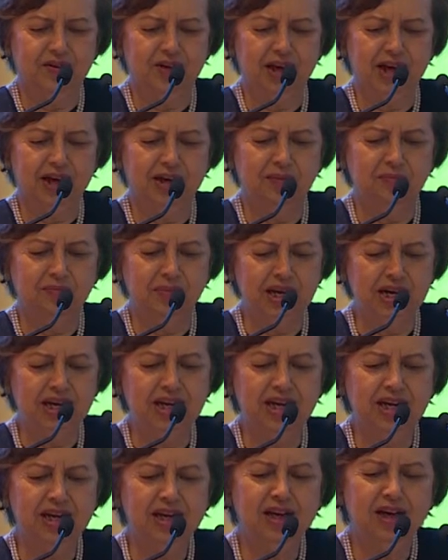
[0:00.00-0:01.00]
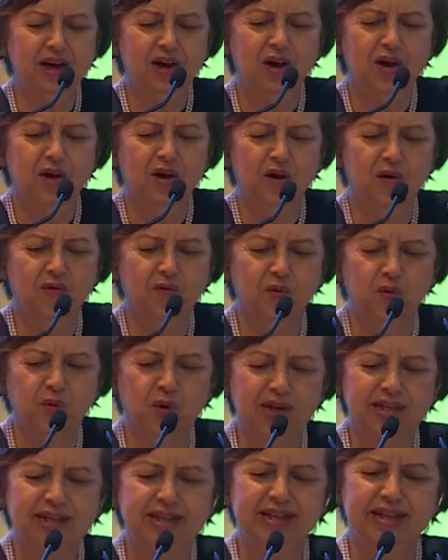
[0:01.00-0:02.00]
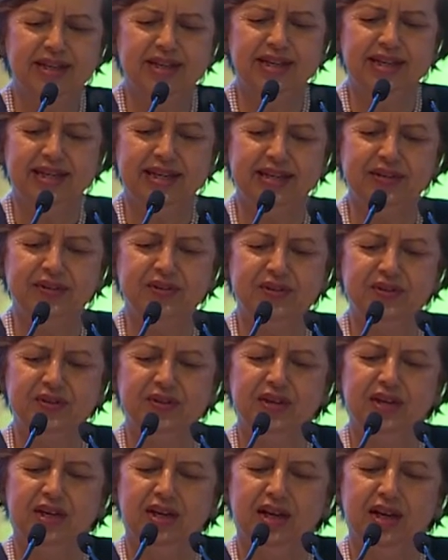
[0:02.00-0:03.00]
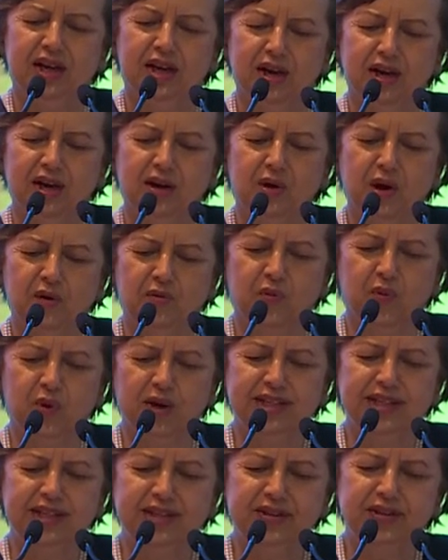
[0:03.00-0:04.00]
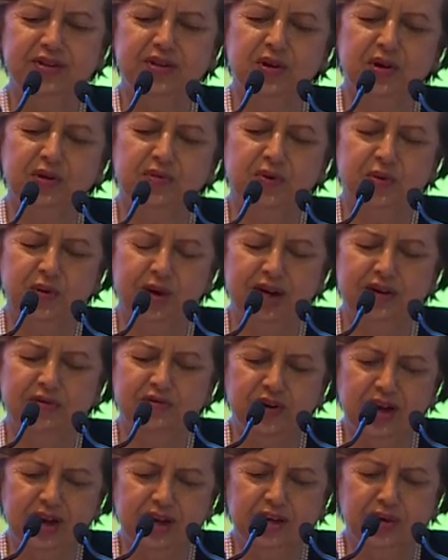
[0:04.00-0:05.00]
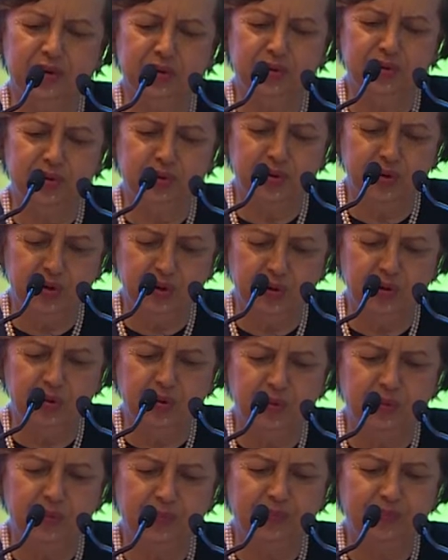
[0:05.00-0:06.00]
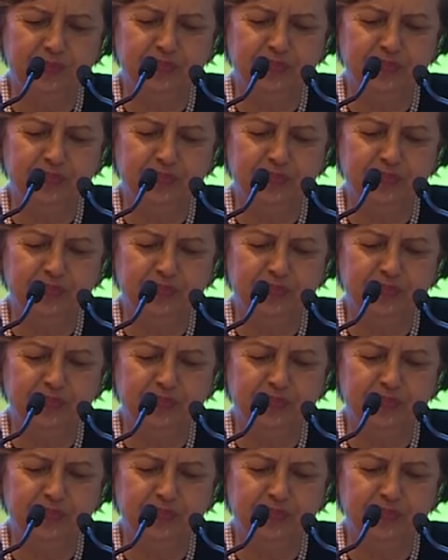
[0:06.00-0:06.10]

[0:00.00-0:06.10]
and meaning of what it is, of what is of great value to you.